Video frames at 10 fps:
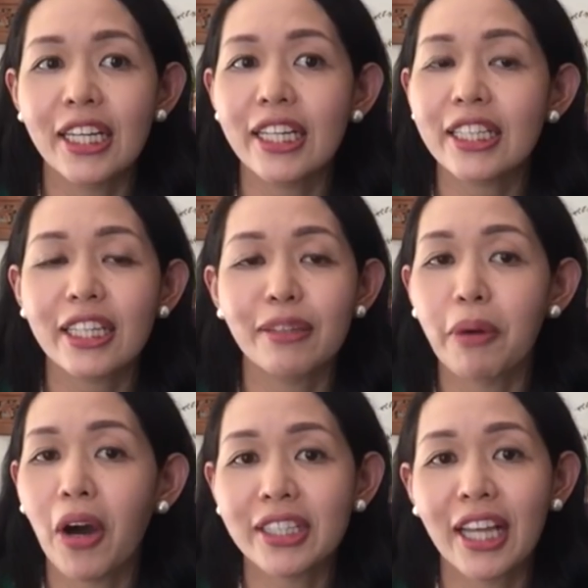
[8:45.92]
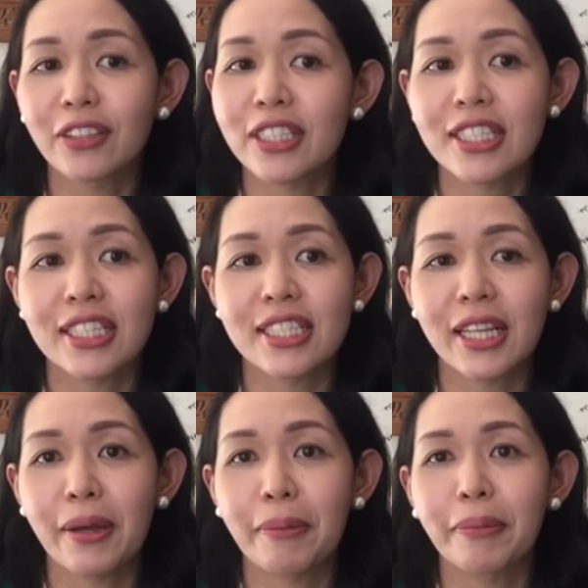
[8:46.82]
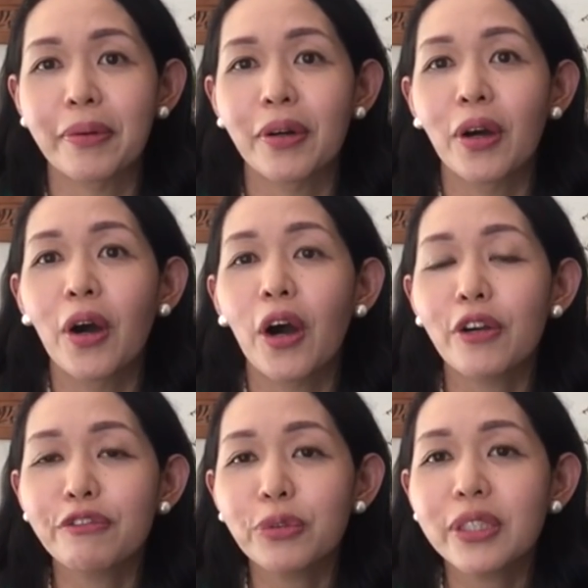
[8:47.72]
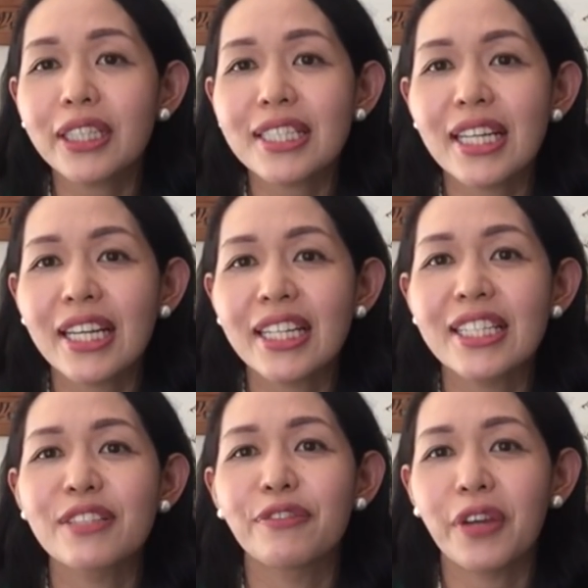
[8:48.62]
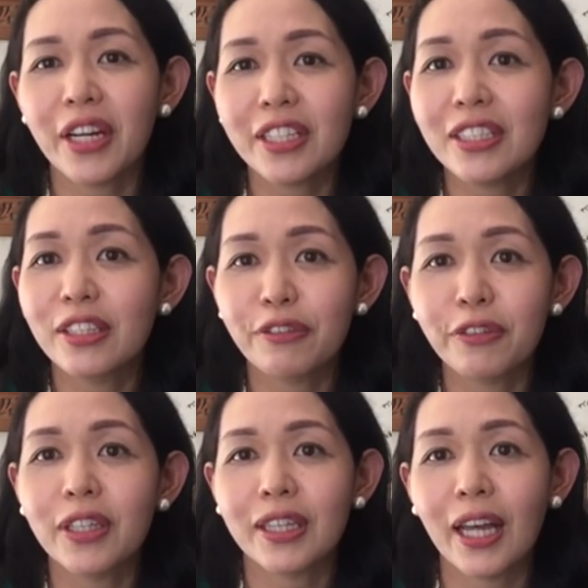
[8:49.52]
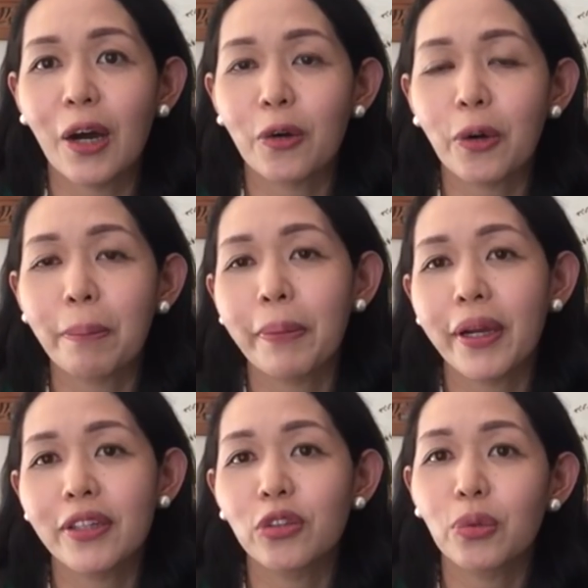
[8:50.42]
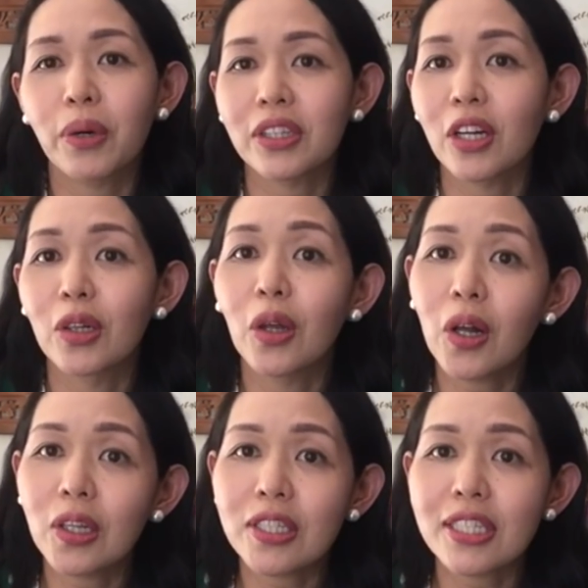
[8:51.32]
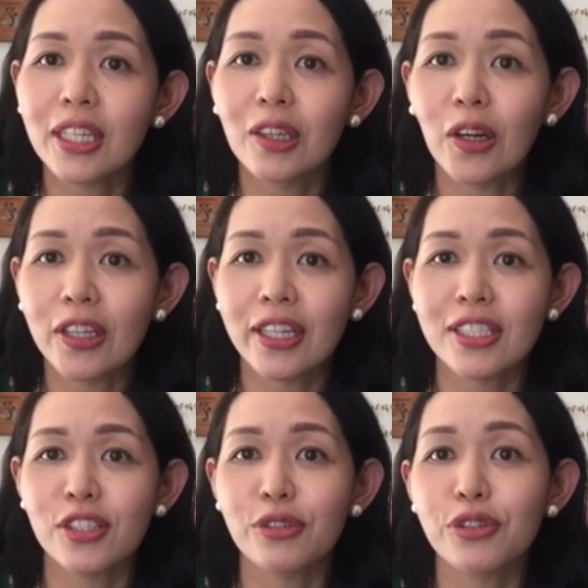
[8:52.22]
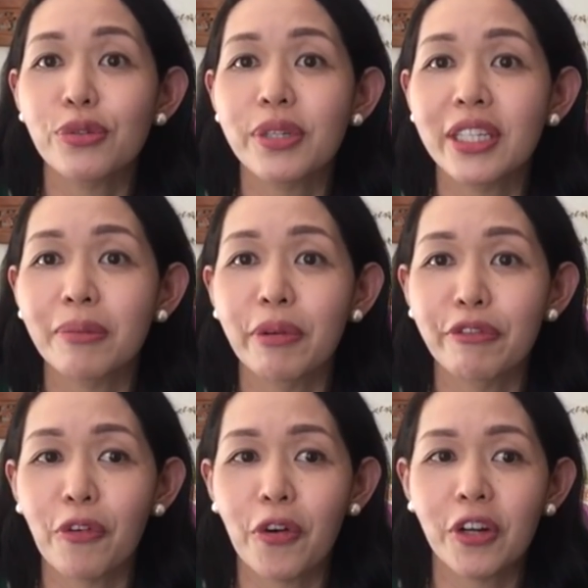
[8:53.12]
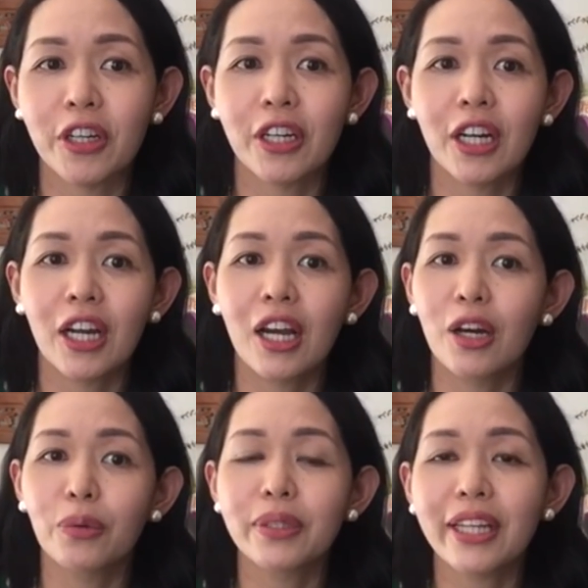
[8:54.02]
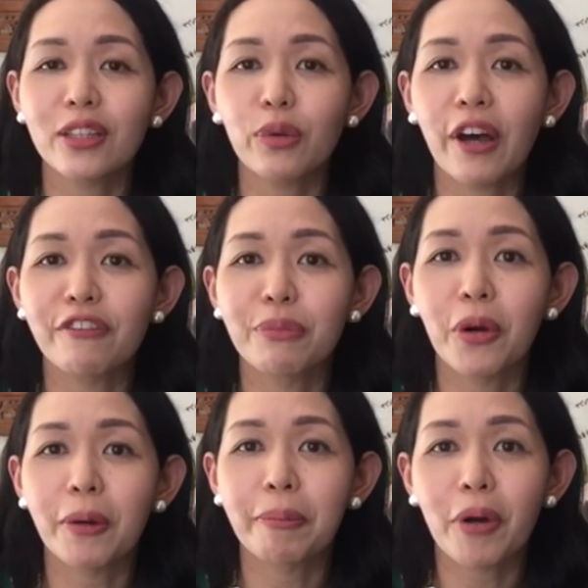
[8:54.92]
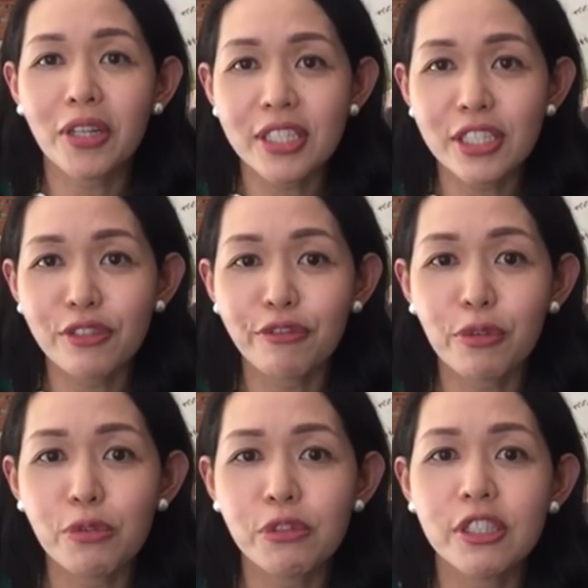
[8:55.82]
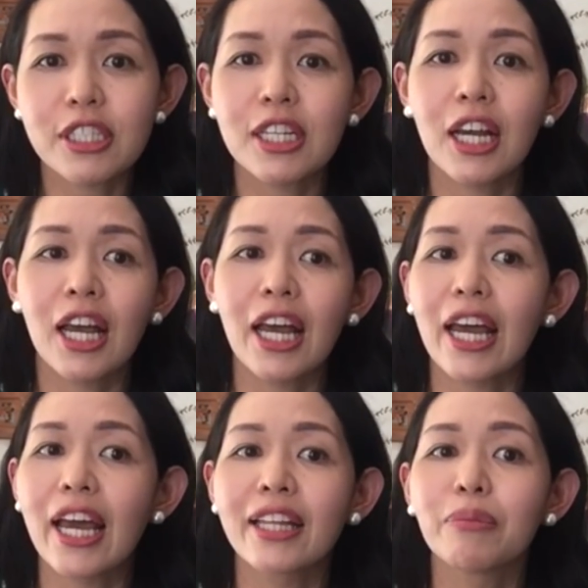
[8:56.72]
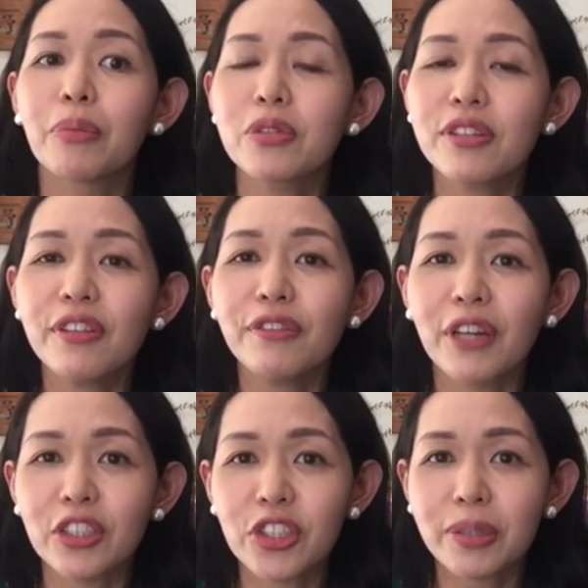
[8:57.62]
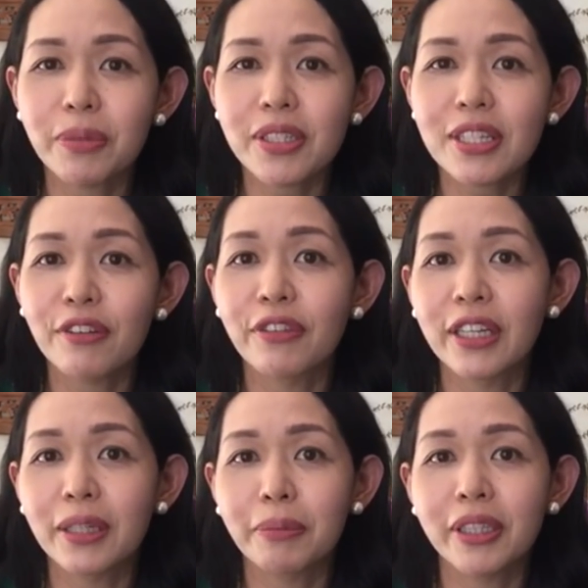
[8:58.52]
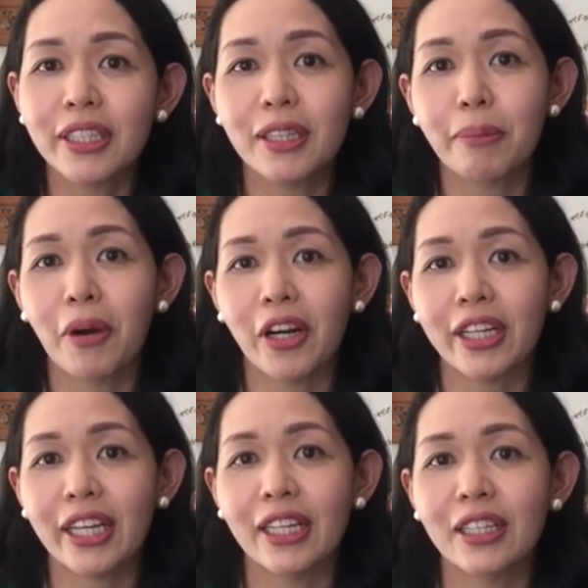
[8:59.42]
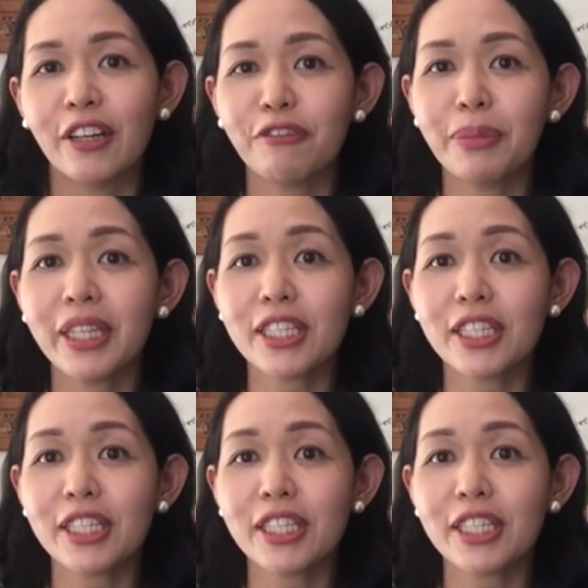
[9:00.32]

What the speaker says: it can bog down the system. Our food kasi is very different now compared to what our lolas and lolas used to eat before. We tend to have more processed foods, and most of the vegetables available in the market have been